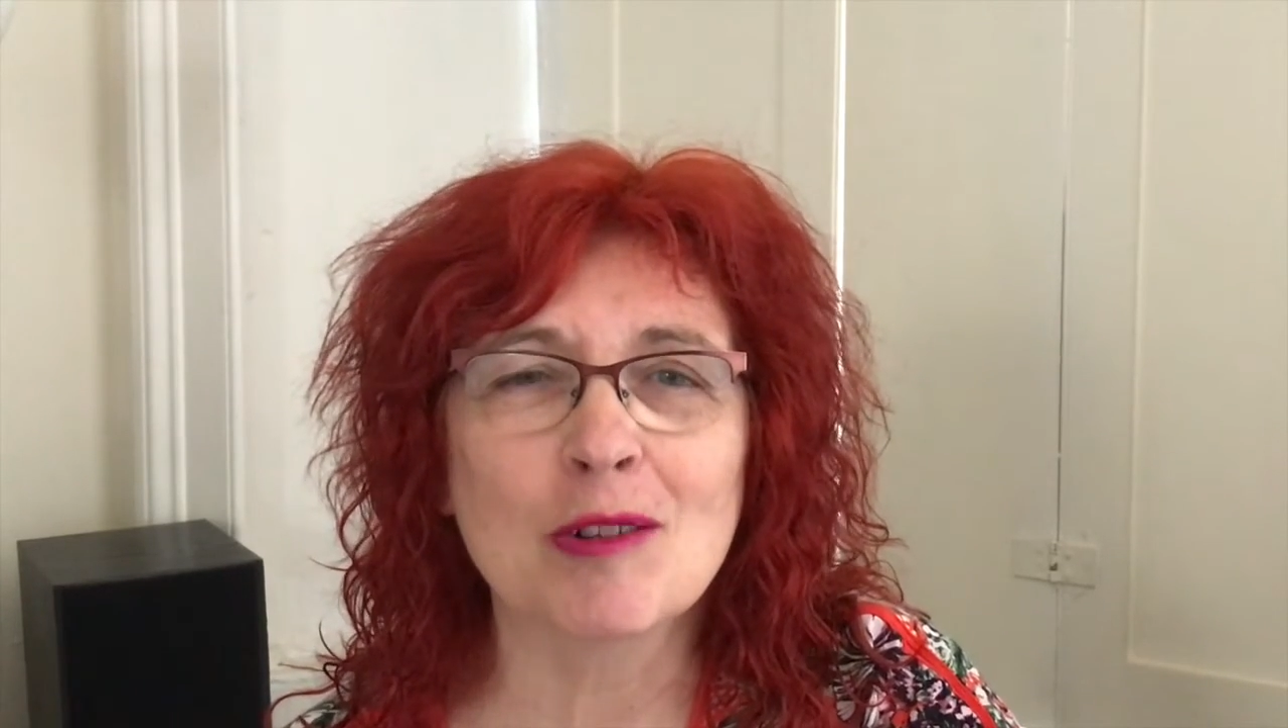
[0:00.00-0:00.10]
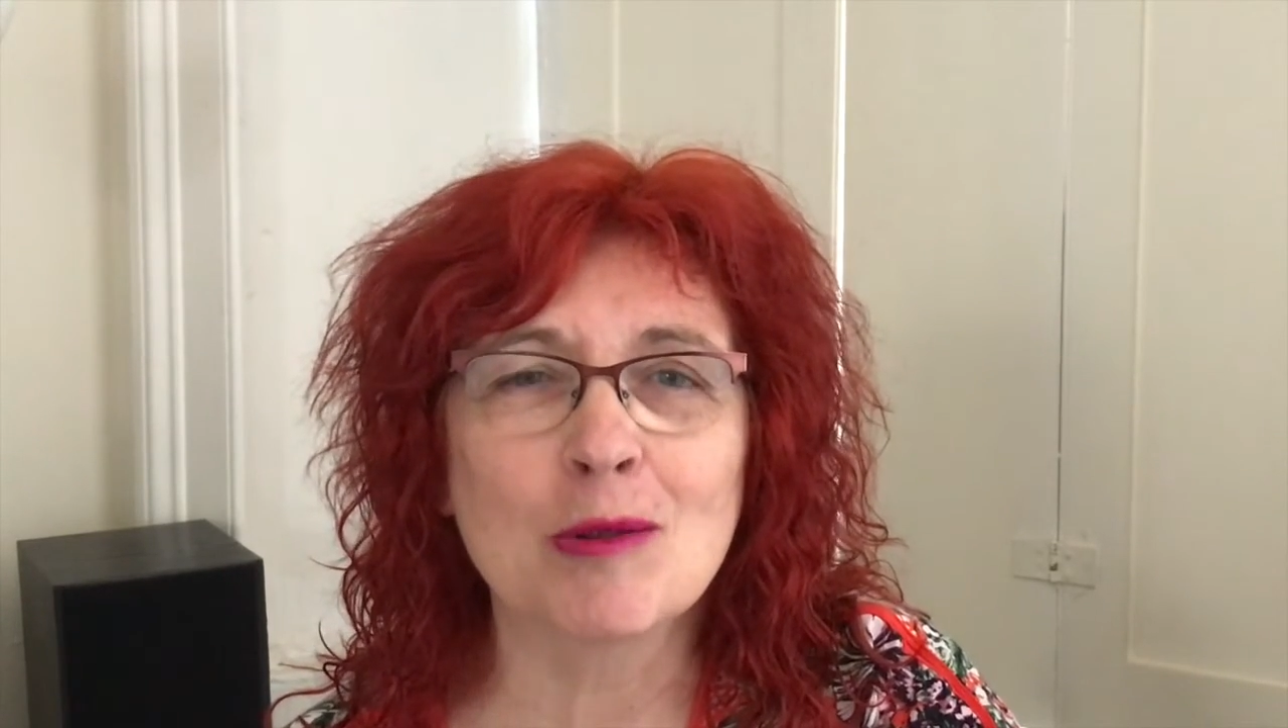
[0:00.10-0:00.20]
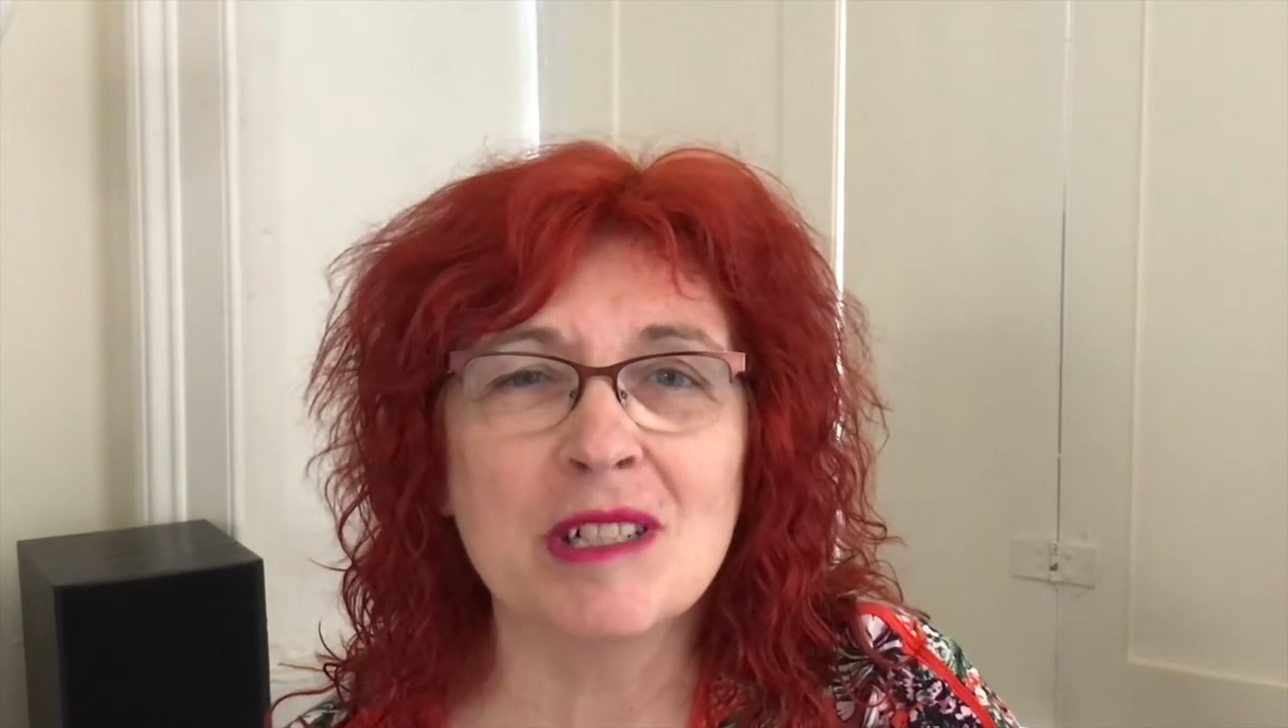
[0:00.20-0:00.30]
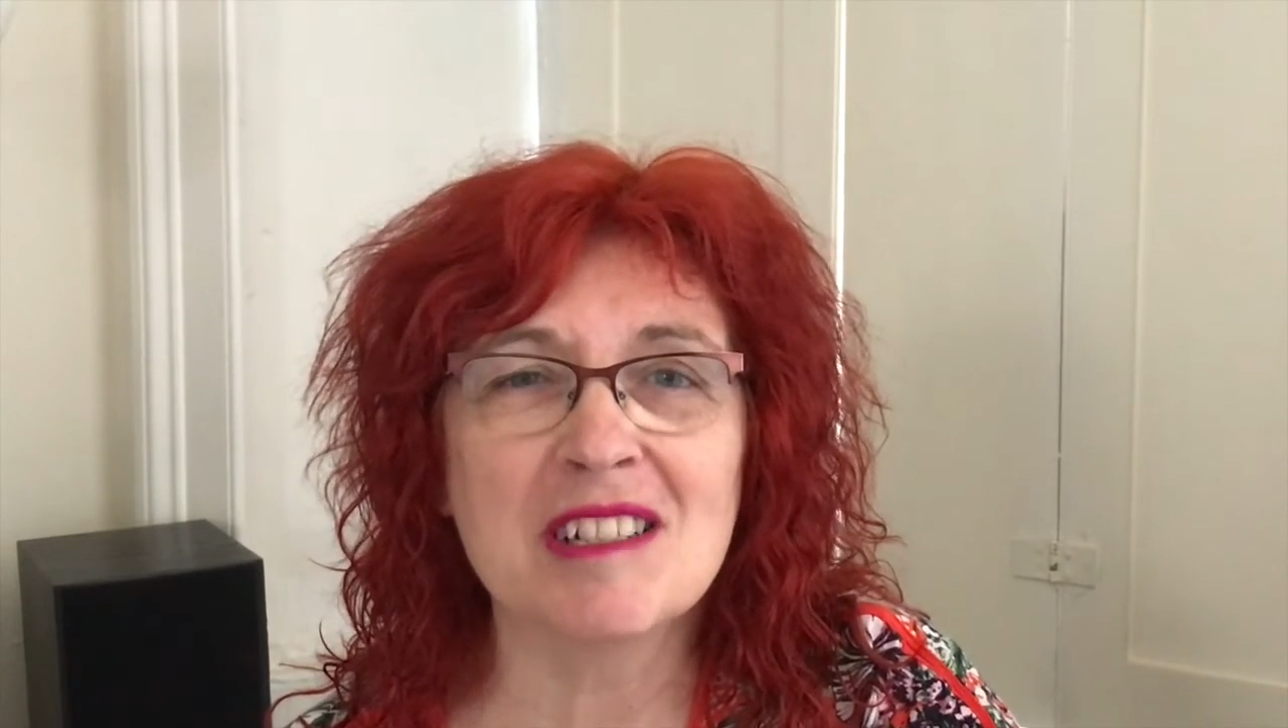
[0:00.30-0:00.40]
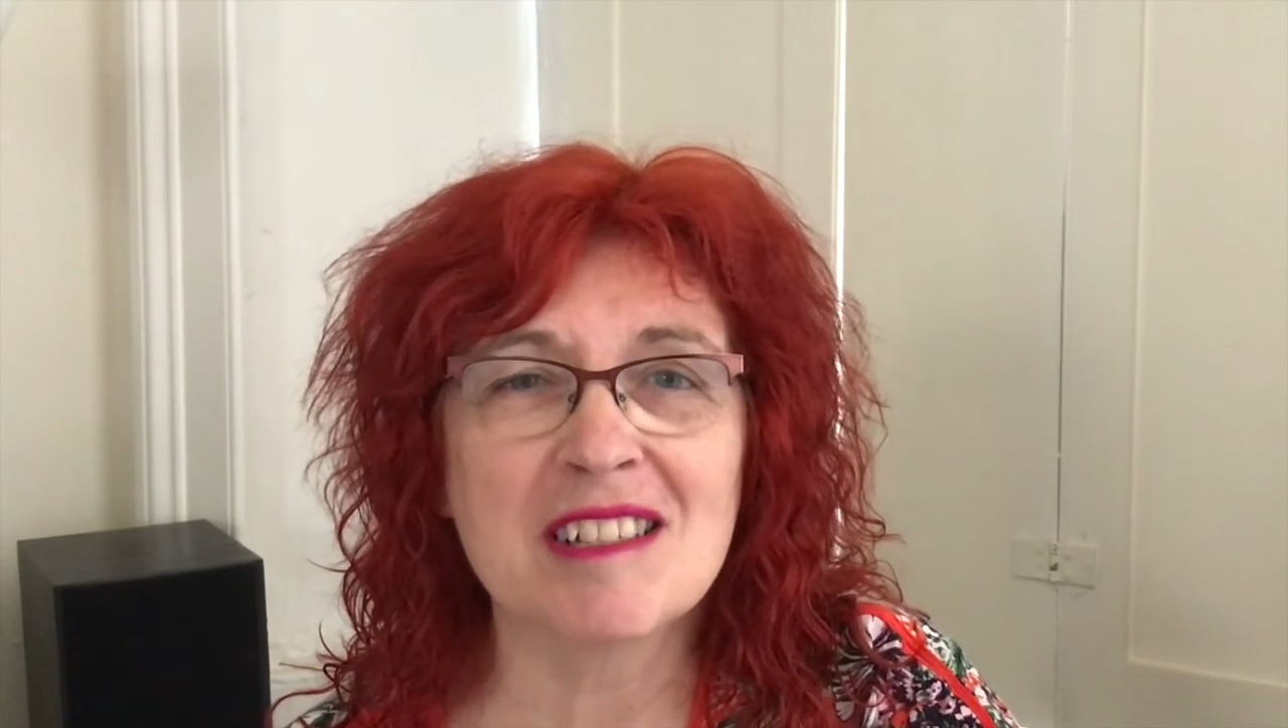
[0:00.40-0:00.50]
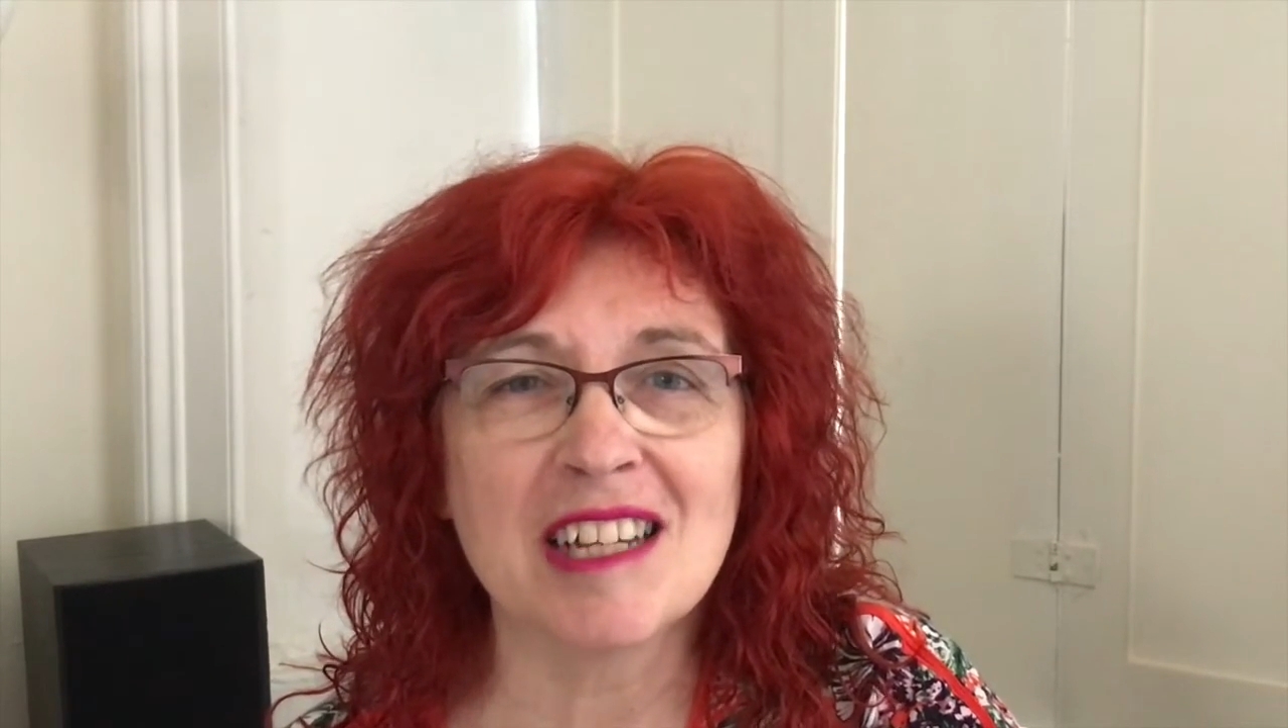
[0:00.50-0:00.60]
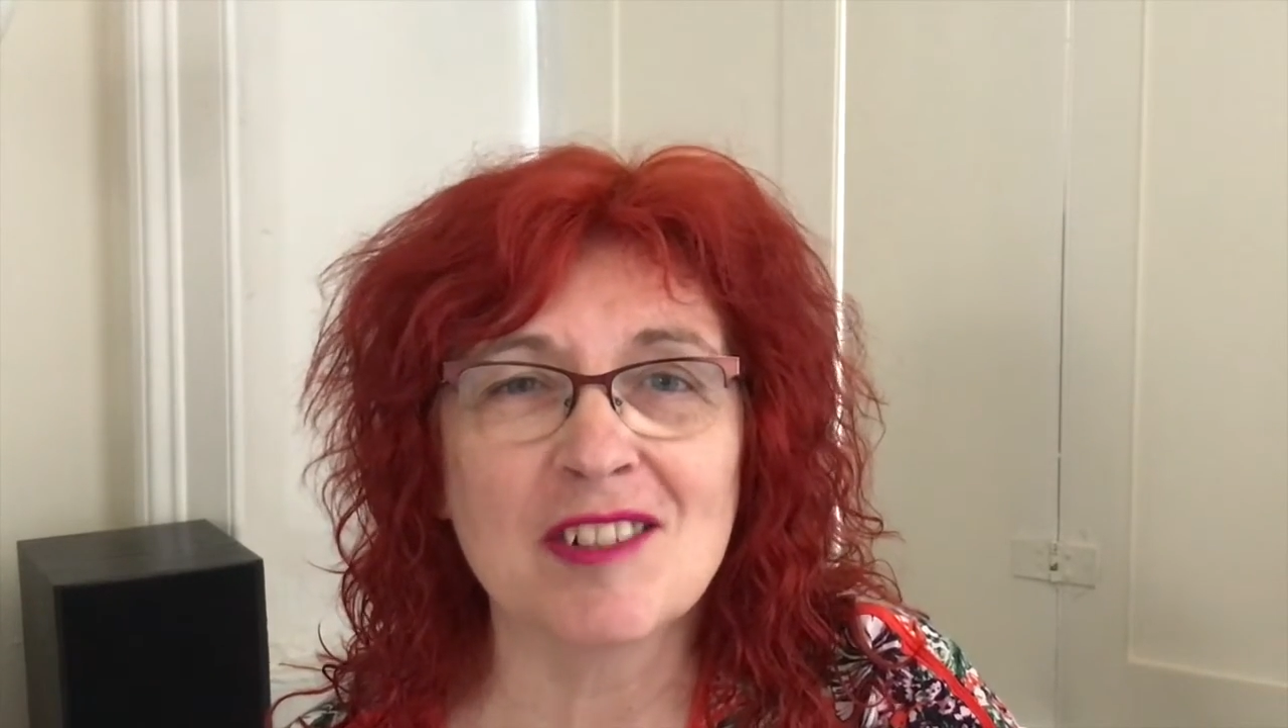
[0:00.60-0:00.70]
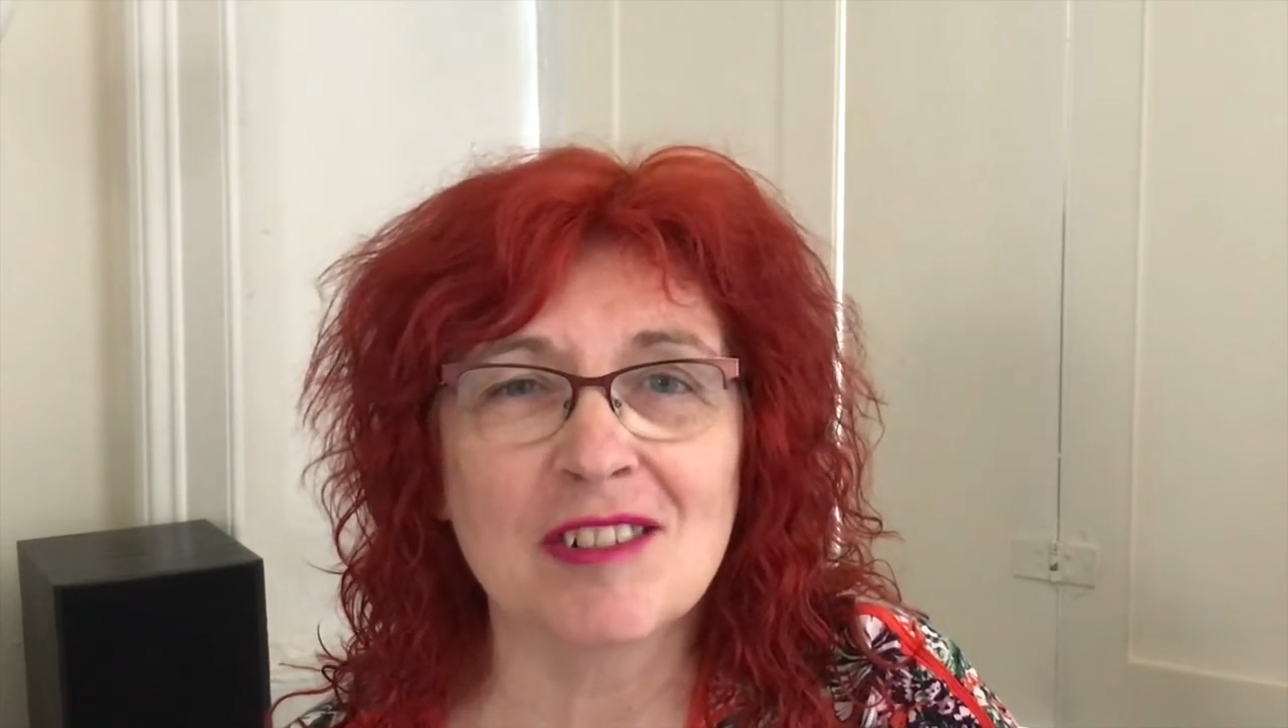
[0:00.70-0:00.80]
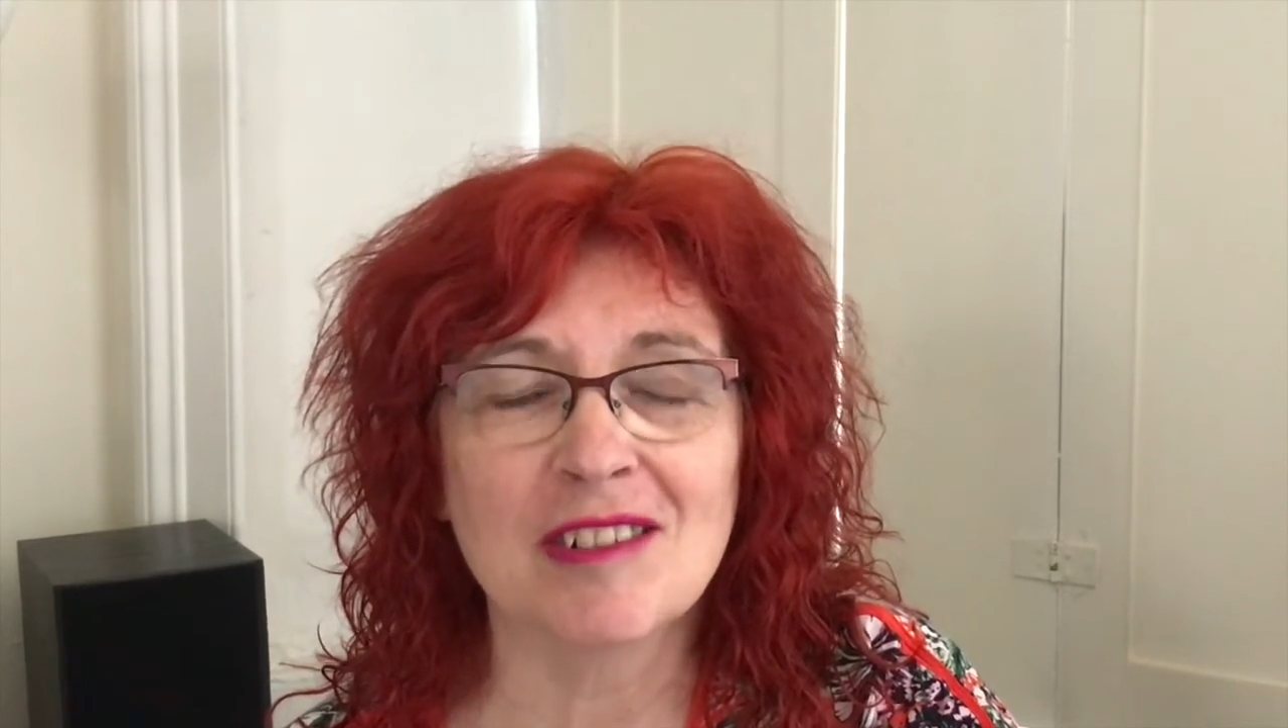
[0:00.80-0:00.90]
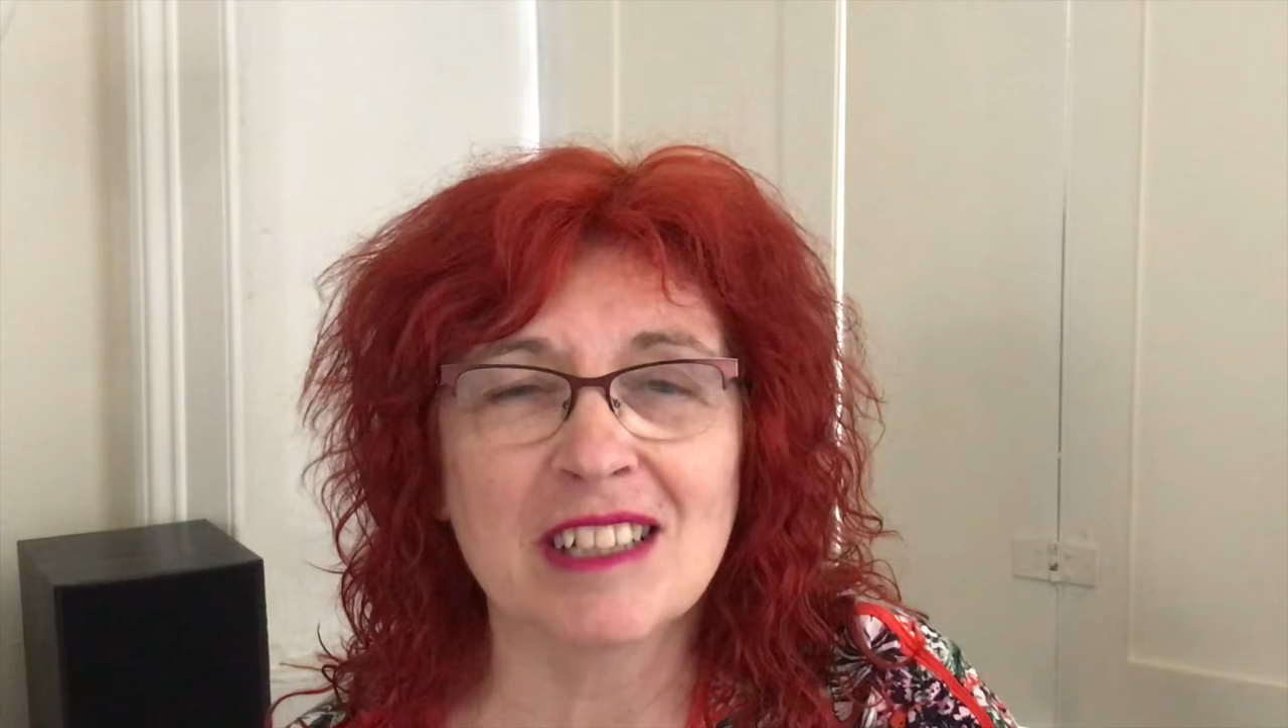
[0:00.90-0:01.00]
quintessential